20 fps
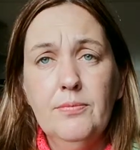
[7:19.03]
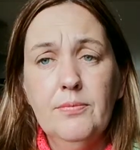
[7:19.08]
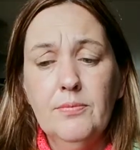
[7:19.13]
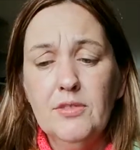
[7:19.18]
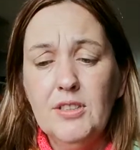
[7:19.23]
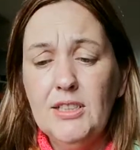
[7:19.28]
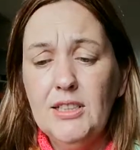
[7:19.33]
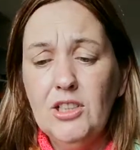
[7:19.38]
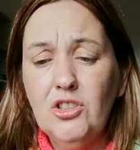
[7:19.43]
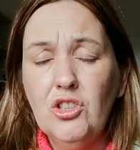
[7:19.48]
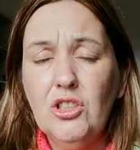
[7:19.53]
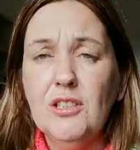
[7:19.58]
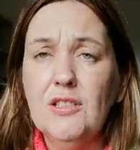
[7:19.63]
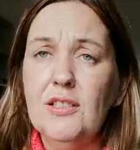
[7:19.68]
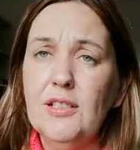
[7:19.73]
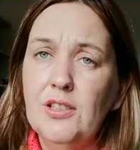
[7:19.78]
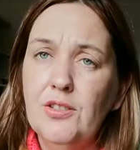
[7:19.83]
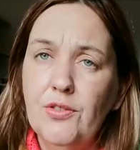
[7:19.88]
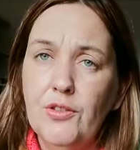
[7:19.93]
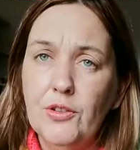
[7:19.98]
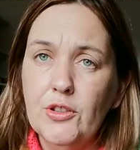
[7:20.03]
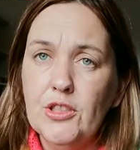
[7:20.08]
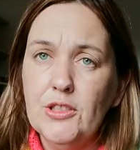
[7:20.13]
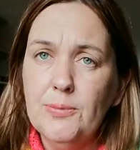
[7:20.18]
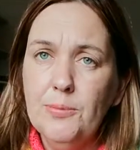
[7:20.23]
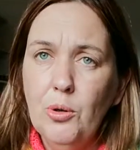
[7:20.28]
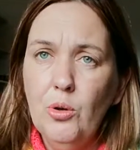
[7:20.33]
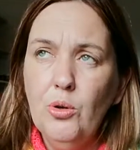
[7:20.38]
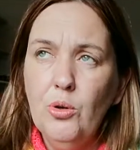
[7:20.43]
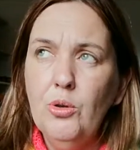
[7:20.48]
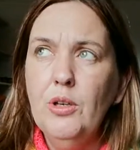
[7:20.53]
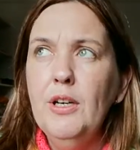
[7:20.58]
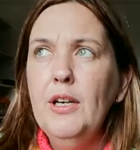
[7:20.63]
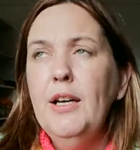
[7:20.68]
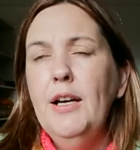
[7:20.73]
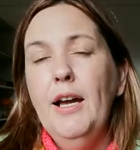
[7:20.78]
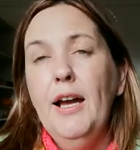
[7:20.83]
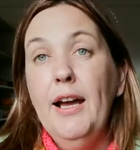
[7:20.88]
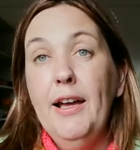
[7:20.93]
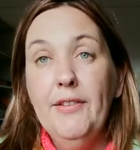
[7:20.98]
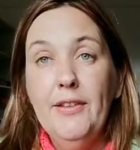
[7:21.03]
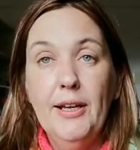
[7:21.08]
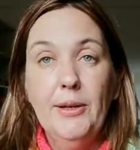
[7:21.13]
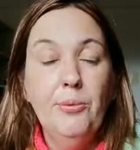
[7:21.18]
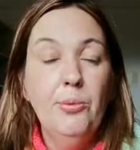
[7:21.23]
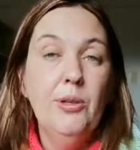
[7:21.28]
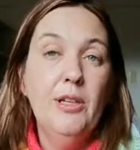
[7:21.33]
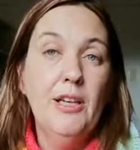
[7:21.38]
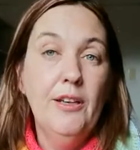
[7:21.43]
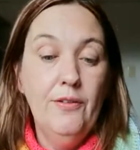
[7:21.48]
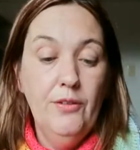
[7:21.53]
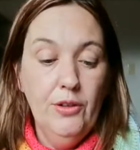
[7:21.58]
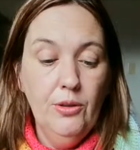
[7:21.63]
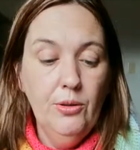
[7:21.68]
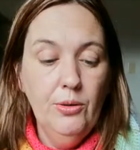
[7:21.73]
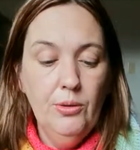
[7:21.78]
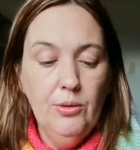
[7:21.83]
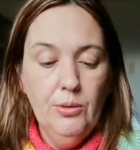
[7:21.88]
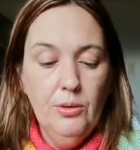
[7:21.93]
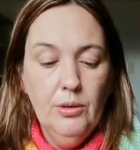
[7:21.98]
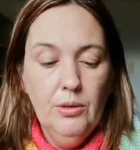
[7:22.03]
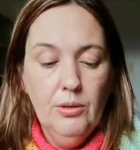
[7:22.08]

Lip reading: stitches is for small, and that will give you